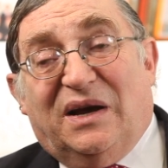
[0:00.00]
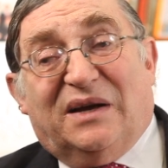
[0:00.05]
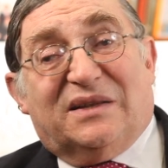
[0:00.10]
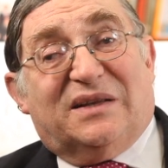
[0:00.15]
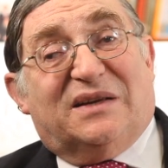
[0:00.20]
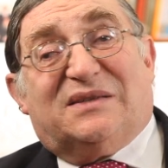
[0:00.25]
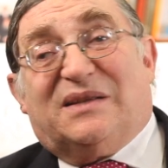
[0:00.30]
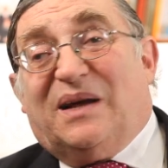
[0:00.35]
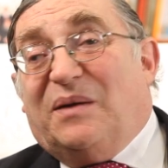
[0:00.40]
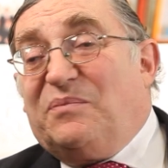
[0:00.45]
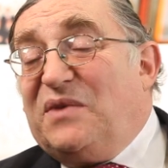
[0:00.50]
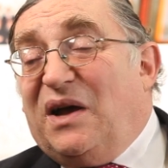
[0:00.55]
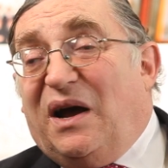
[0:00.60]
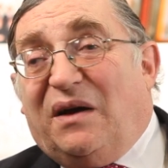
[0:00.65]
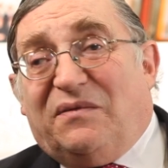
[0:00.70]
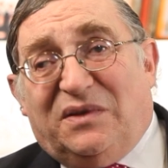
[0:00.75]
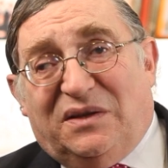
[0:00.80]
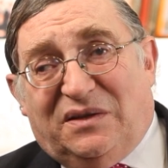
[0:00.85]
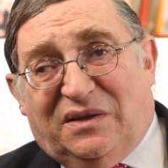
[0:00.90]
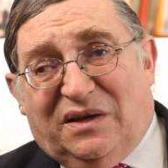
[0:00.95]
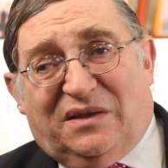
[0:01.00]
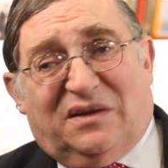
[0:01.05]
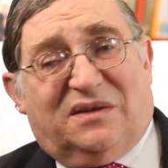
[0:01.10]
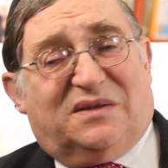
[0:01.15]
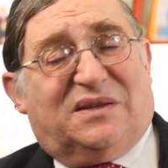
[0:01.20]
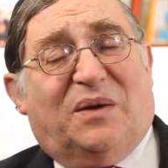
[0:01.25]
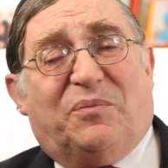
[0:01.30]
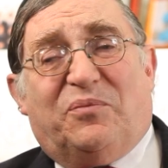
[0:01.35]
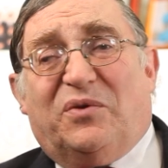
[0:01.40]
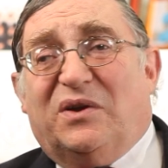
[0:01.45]
They stopped davening there. They
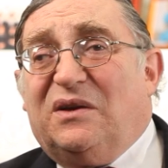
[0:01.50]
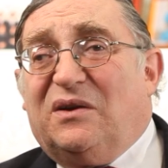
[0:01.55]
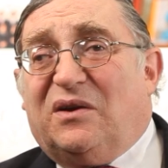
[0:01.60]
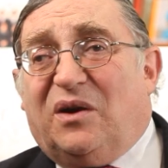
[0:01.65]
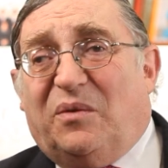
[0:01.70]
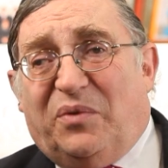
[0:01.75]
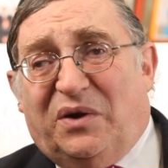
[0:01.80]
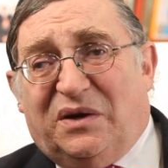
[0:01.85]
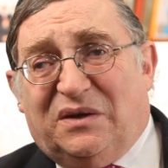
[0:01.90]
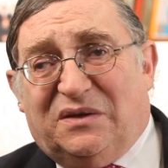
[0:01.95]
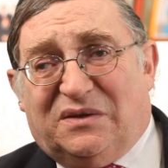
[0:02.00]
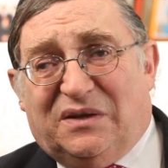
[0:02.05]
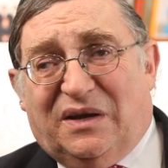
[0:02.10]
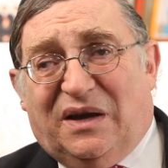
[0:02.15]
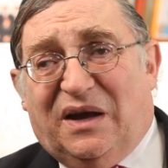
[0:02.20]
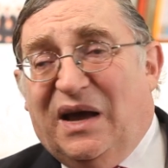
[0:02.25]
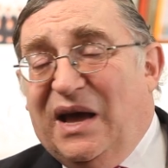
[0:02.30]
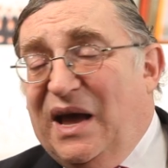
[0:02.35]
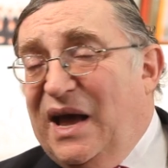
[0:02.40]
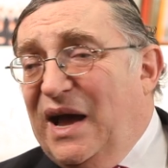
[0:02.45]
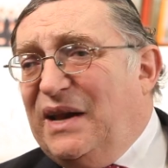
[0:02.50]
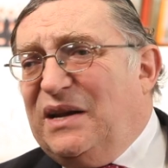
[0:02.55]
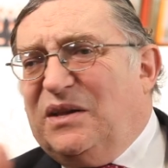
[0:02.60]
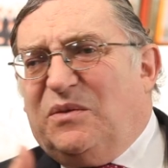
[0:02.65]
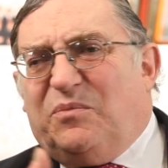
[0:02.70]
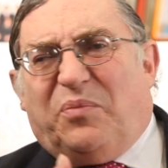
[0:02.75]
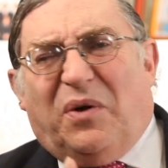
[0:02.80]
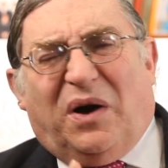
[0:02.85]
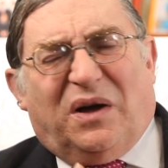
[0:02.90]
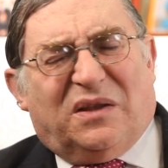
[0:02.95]
stopped bringing korbanos there. And
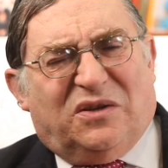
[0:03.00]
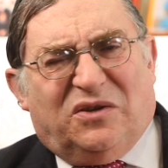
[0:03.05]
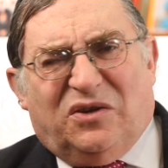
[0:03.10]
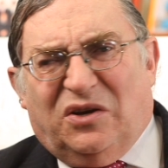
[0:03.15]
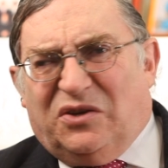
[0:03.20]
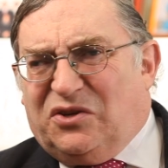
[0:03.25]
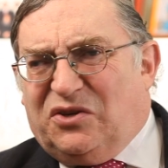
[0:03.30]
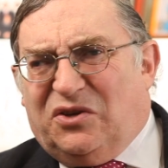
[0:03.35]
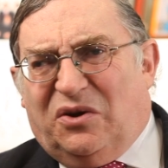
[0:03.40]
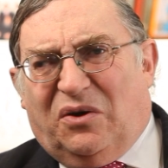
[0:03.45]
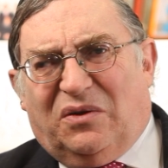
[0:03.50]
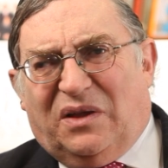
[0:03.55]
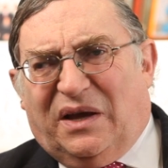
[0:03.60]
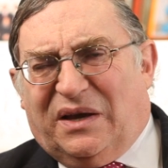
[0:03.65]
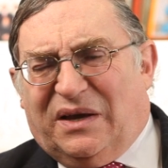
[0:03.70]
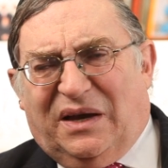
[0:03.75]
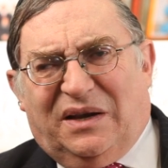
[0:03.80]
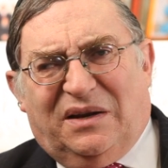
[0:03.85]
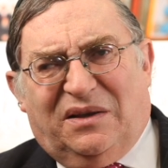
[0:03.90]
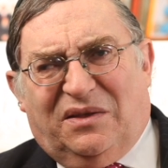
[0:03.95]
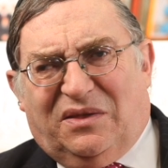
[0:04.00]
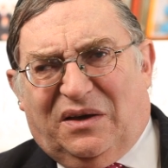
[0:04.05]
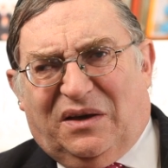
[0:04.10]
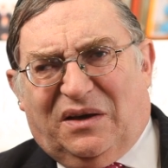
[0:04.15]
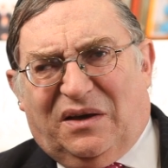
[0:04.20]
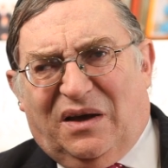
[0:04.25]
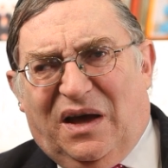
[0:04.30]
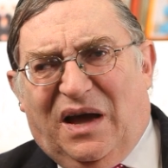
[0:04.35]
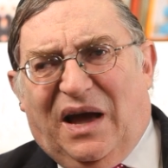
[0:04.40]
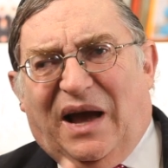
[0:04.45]
it bothered Yeshayahu like anything.
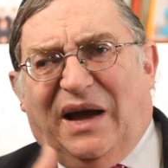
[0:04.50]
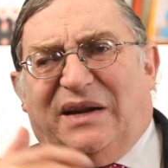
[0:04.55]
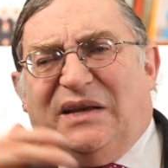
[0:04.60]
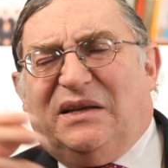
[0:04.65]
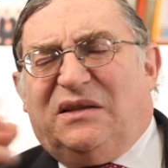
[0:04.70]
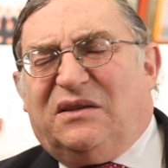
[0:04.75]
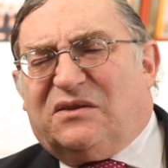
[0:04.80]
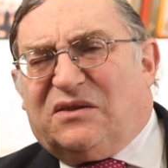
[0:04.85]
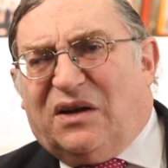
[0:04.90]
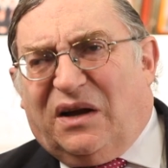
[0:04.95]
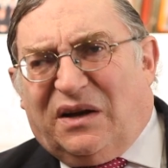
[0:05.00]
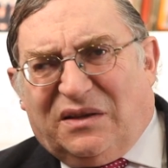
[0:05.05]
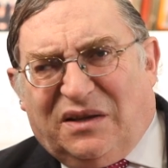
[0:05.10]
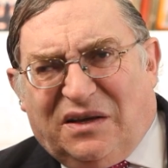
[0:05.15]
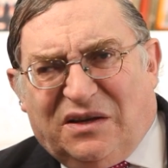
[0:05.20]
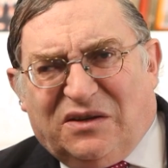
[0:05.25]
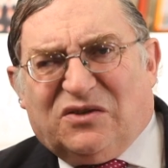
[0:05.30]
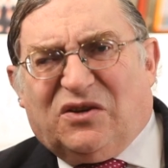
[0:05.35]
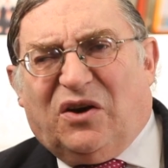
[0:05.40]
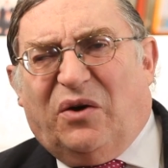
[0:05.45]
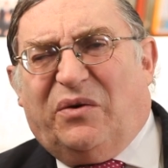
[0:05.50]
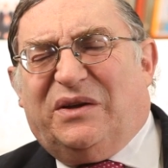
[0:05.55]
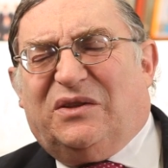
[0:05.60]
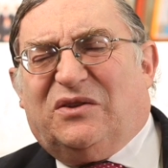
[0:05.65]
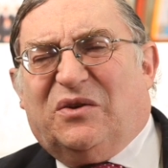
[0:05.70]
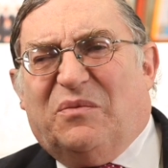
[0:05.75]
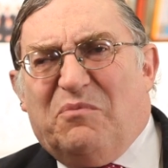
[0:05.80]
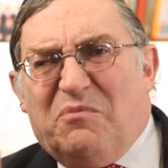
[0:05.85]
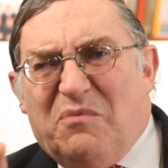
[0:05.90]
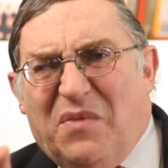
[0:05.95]
And he decided he's going
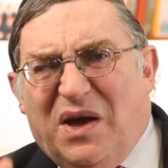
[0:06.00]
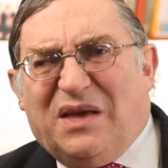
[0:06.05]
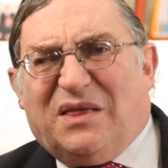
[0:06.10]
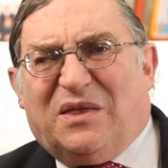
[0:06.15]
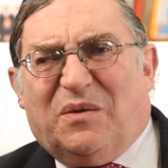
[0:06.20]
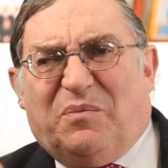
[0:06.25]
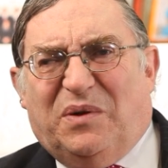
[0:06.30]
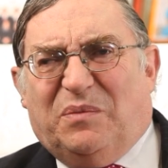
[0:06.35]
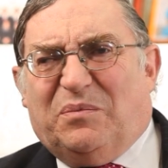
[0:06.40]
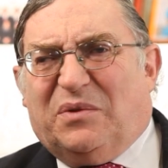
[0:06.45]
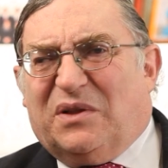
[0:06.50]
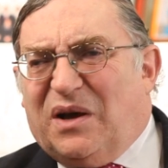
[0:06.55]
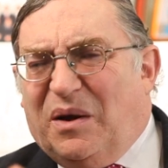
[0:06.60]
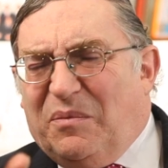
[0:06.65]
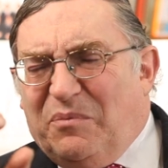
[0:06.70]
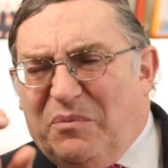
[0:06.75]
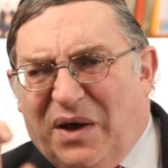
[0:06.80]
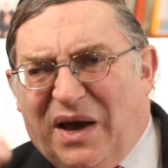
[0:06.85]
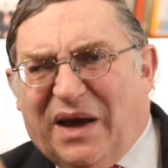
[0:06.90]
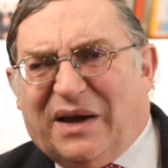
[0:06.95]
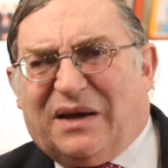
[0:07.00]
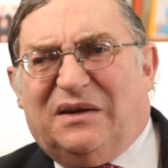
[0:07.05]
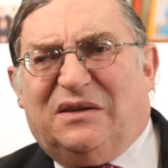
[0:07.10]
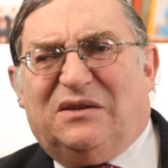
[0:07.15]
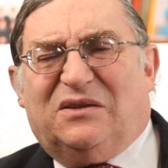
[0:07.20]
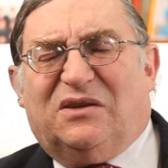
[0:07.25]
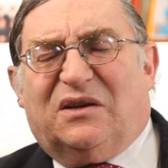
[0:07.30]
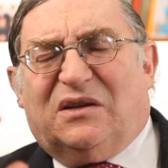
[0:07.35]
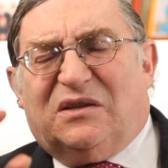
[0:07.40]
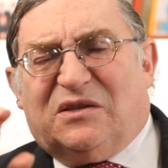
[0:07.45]
to make the people come back, and
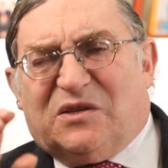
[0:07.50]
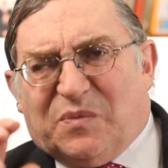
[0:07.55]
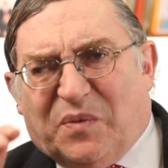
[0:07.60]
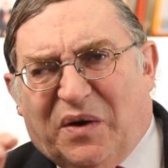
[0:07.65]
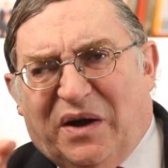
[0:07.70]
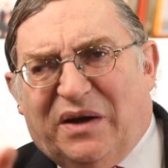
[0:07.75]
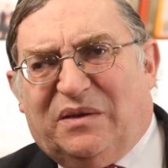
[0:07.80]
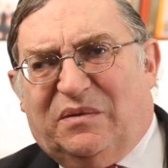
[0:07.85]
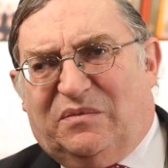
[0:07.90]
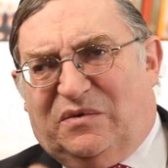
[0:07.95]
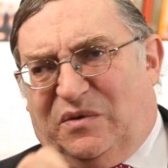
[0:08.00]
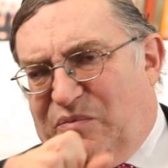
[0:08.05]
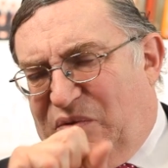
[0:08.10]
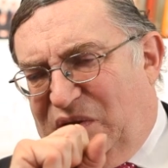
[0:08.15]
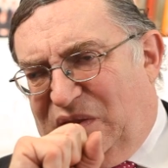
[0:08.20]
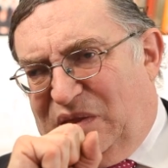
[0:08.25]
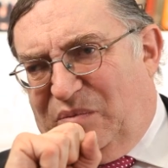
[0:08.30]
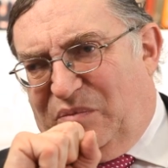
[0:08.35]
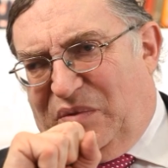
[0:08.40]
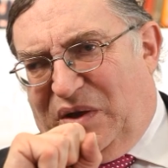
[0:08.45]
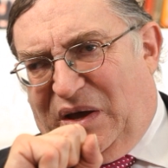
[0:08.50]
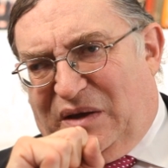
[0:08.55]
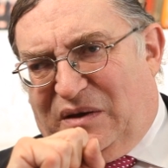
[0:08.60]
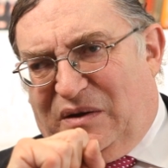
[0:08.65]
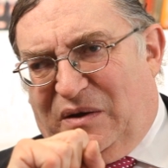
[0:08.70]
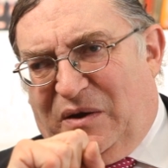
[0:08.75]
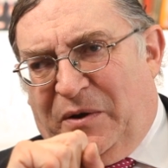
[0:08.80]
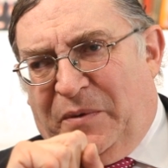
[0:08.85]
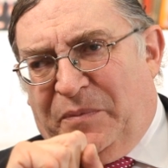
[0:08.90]
he's going to inspire them to bring them back.